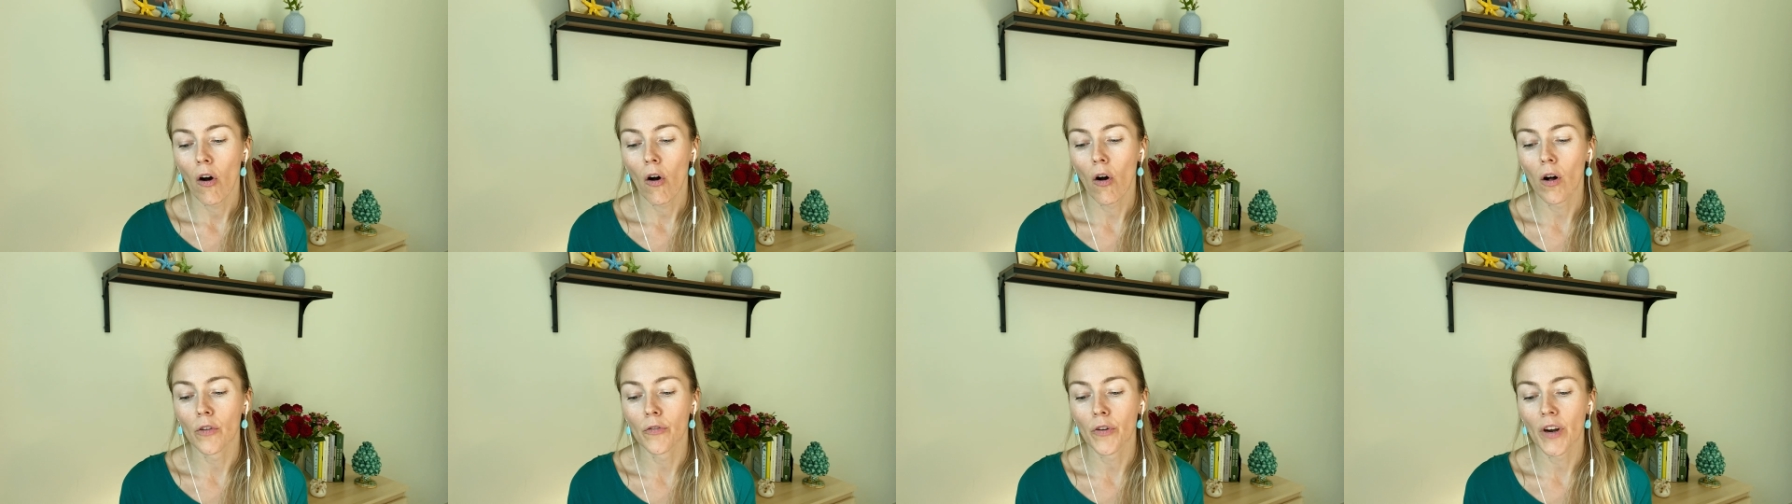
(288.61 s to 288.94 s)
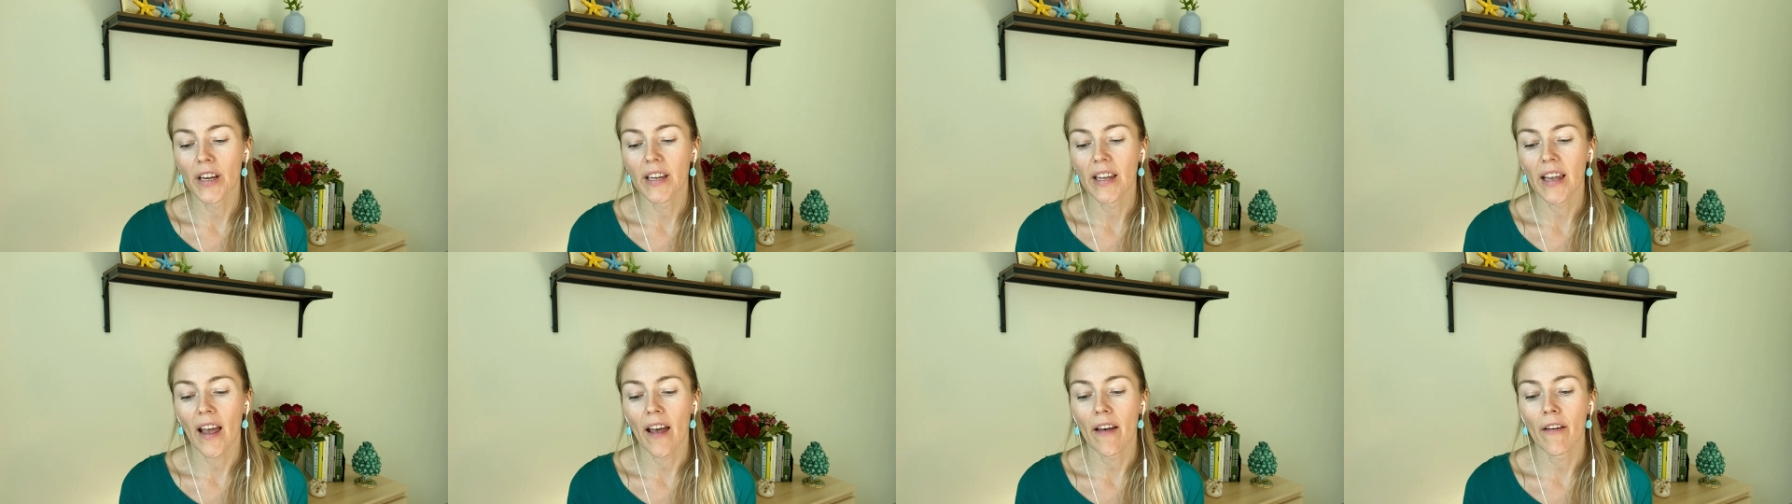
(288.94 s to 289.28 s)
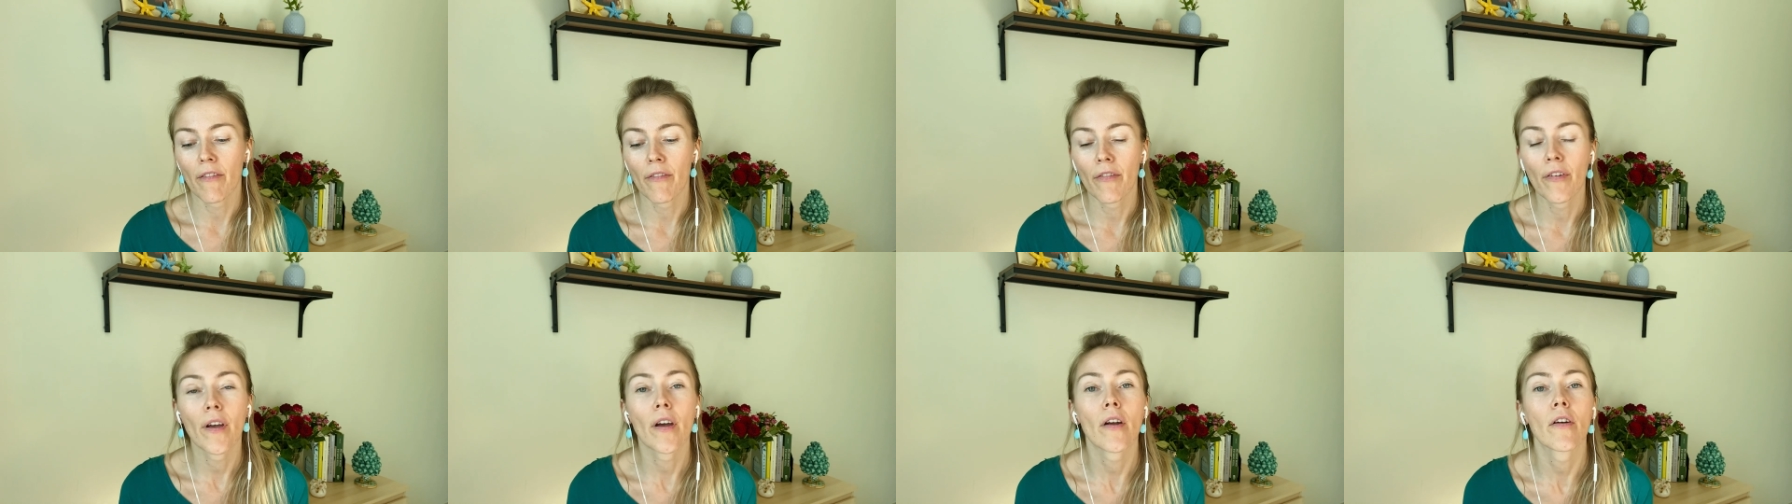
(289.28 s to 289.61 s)
already a
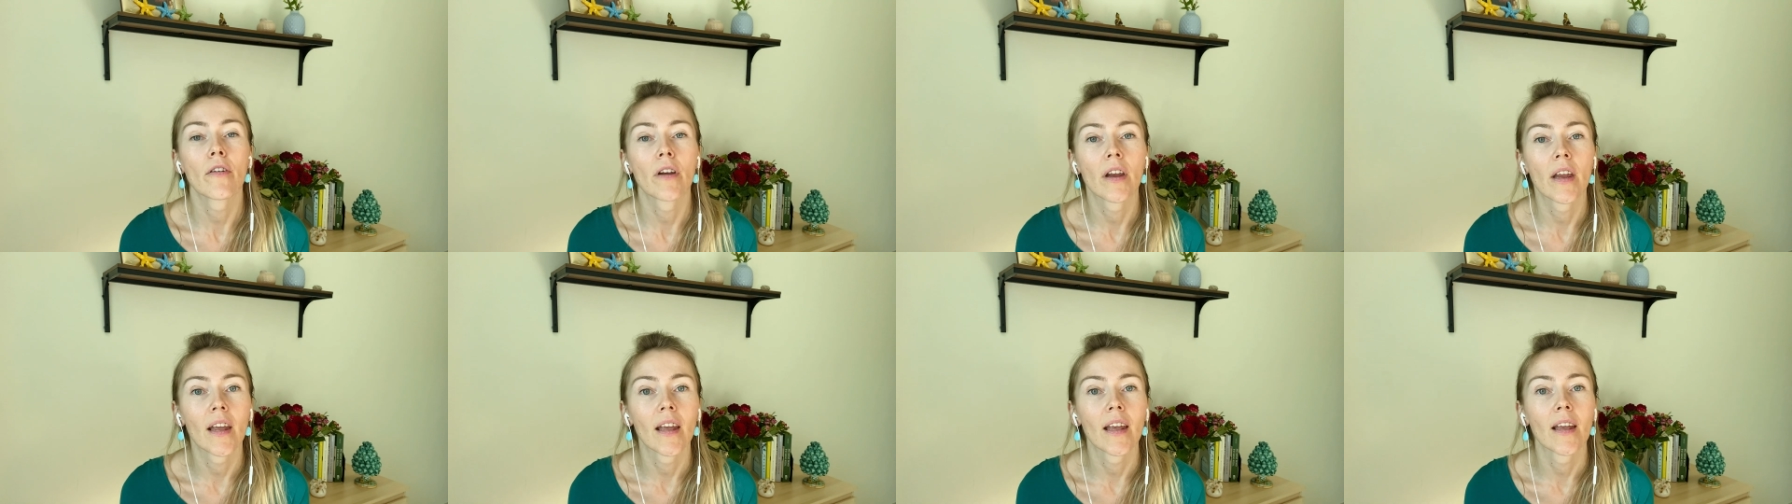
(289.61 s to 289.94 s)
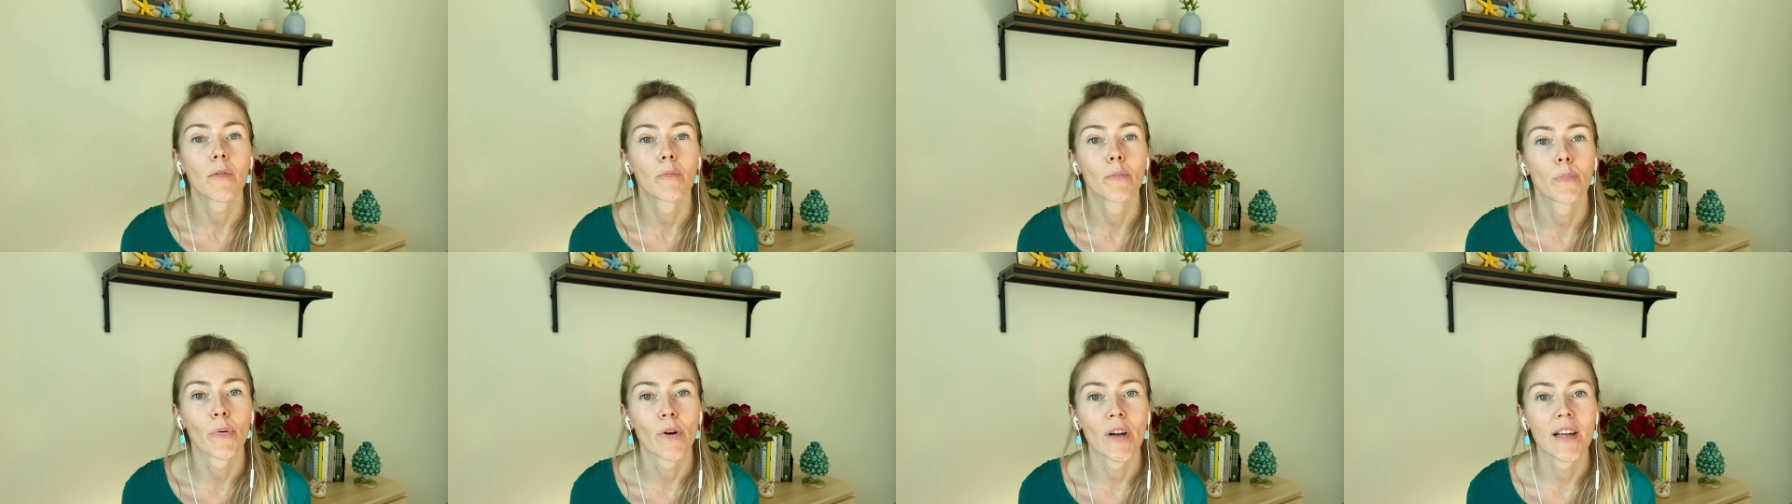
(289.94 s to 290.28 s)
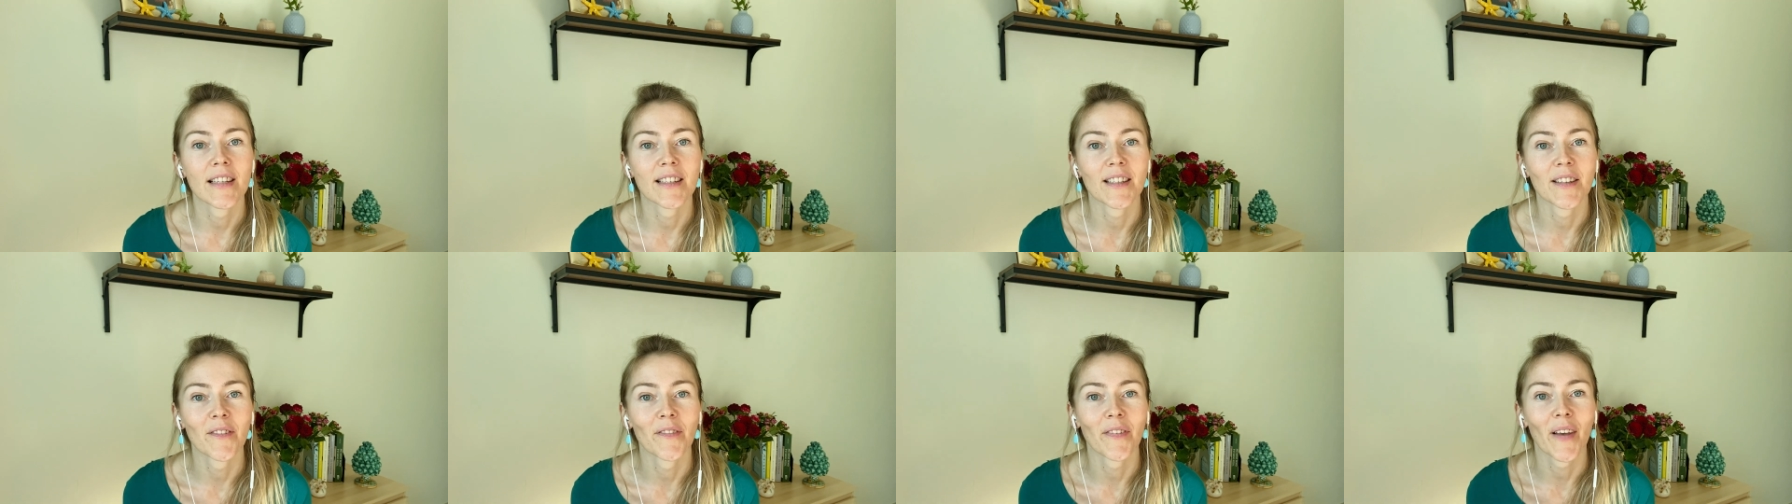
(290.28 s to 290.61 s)
very
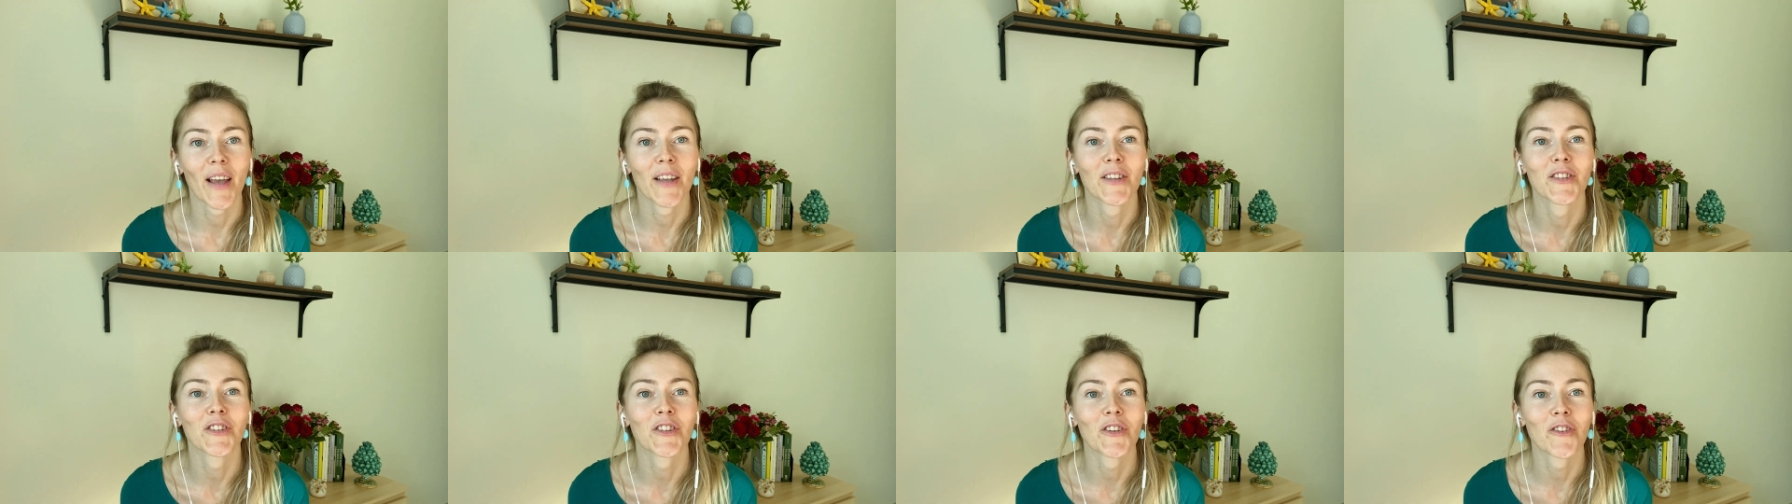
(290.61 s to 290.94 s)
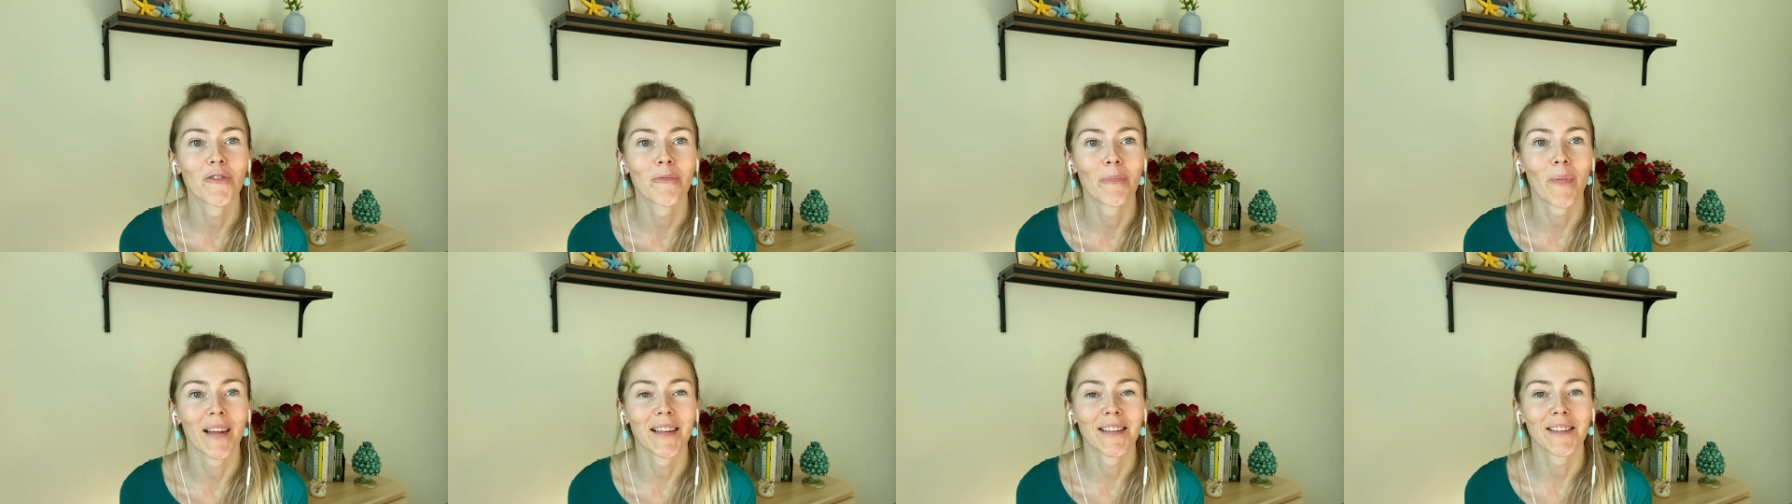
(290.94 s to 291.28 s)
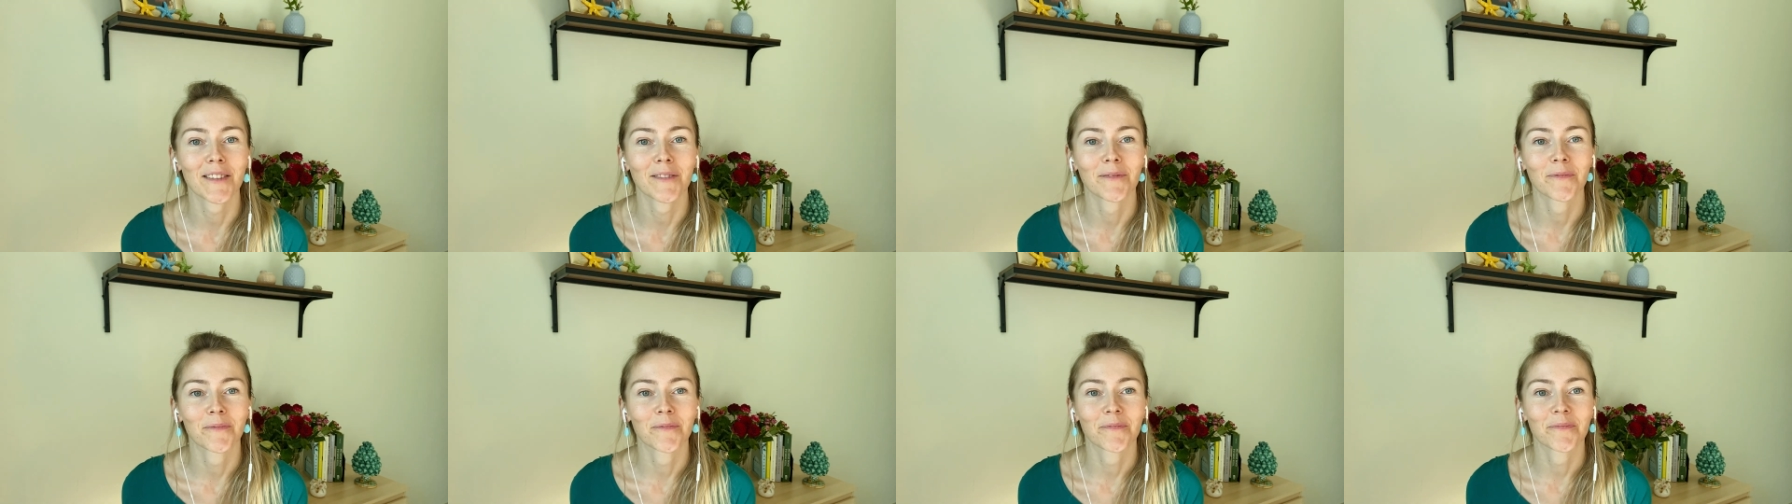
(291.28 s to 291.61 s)
impressive achievement.